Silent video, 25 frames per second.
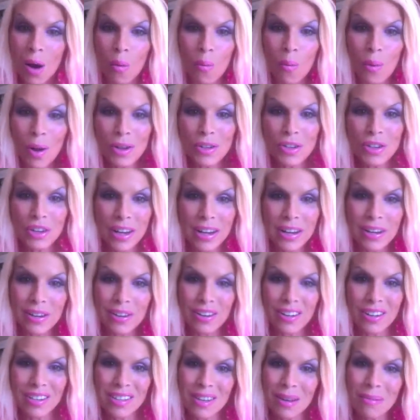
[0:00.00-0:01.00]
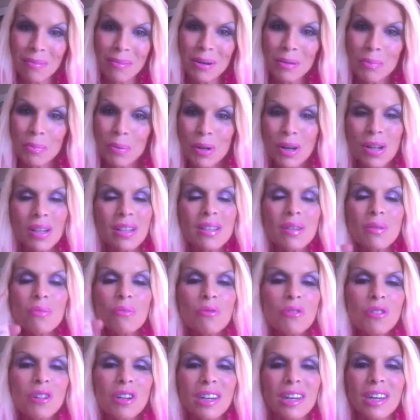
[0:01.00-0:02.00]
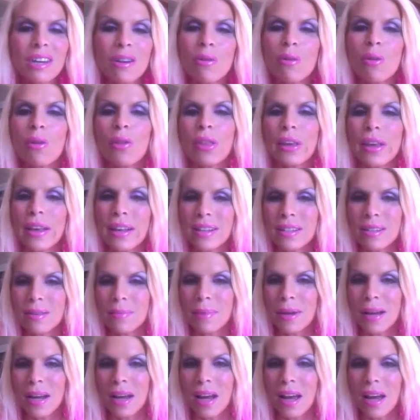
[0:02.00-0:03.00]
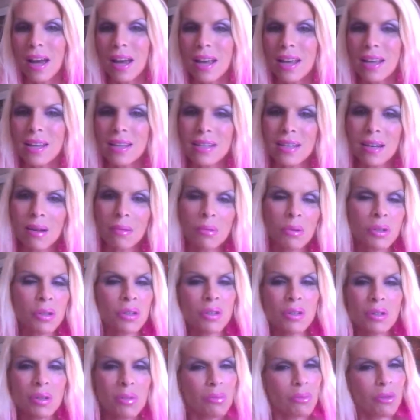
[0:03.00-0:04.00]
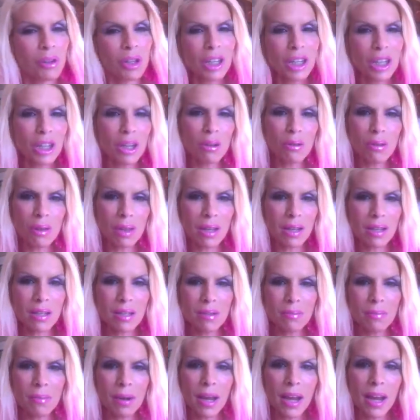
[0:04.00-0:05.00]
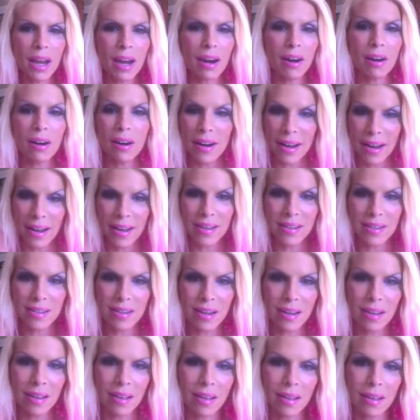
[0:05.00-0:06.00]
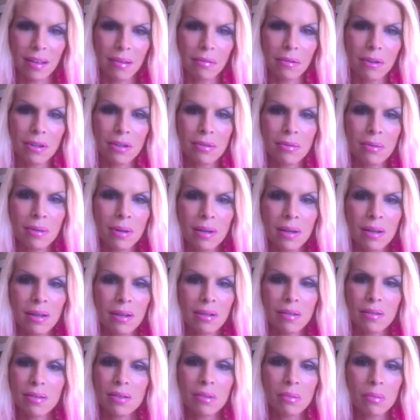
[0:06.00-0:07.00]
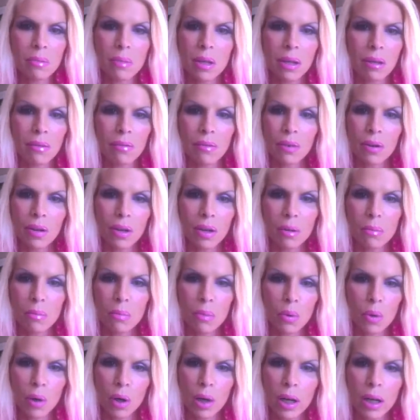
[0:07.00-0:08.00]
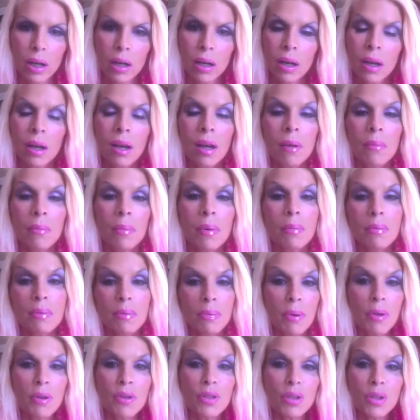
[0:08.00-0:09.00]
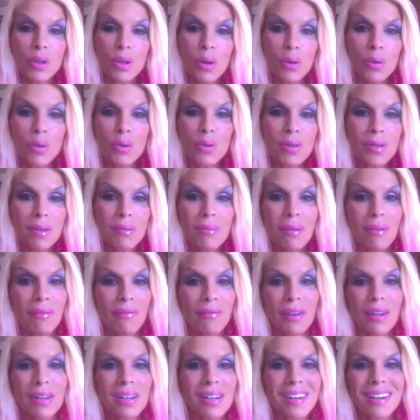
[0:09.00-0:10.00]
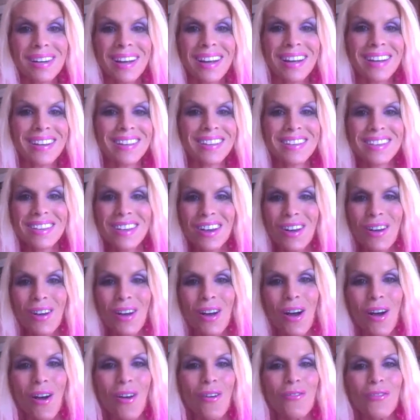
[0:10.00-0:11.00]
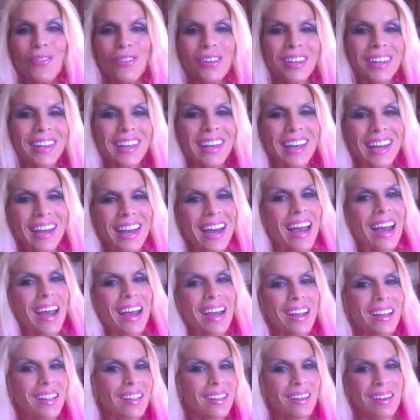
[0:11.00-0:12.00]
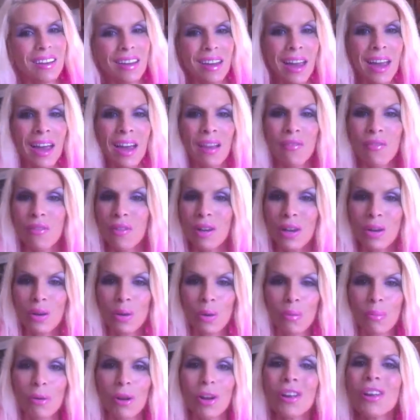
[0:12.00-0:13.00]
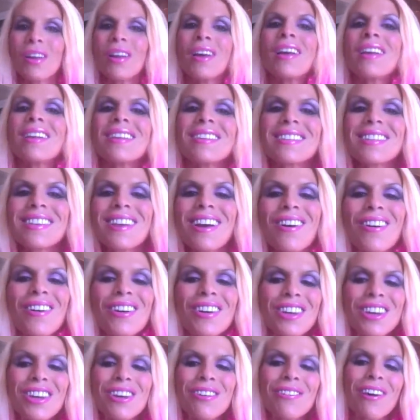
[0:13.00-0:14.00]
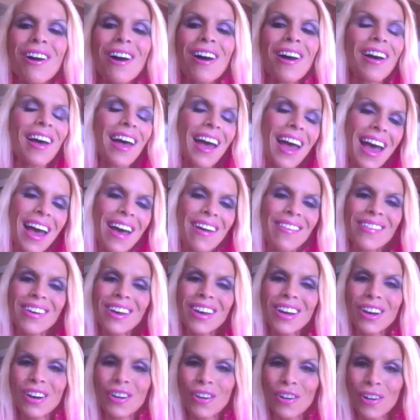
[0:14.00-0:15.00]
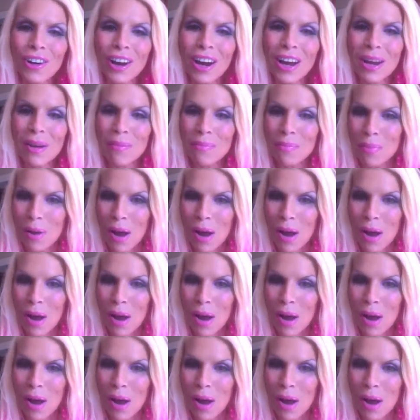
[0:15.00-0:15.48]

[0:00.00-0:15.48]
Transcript: watch later, because I'm going to put on some really cool things in my eyes, and I'm going to do some really cute things to my hair. I say that, then watch me do something really boring. I'm supposed to go do something fun tonight, so hopefully I look halfway normal. So you all have a great